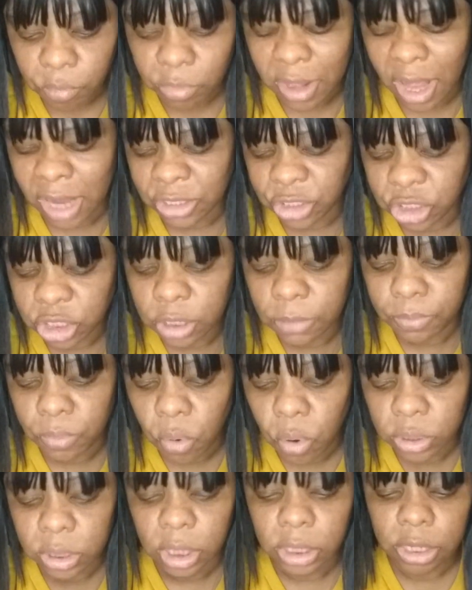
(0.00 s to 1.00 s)
I should have
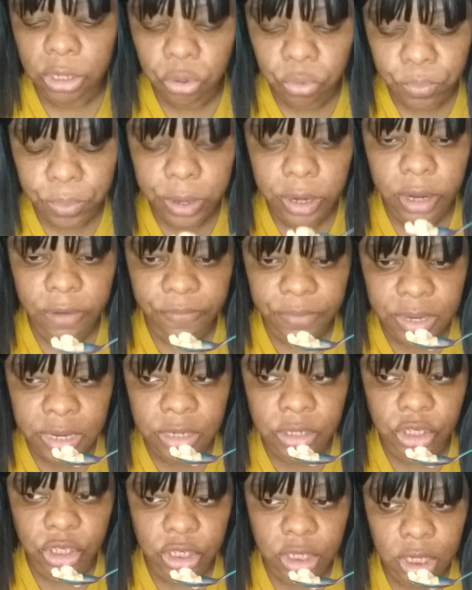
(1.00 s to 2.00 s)
poured a little bit of
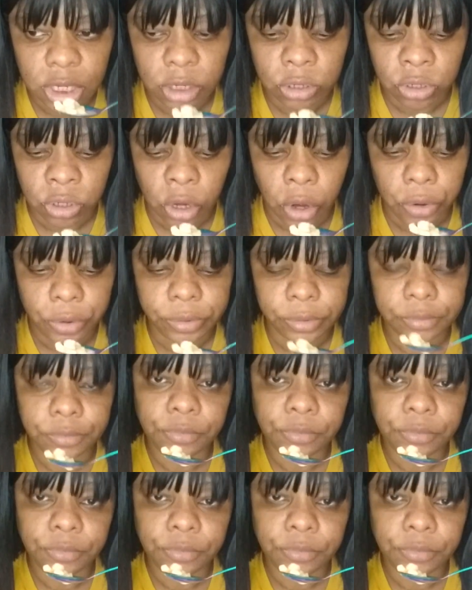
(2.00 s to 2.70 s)
each, you know.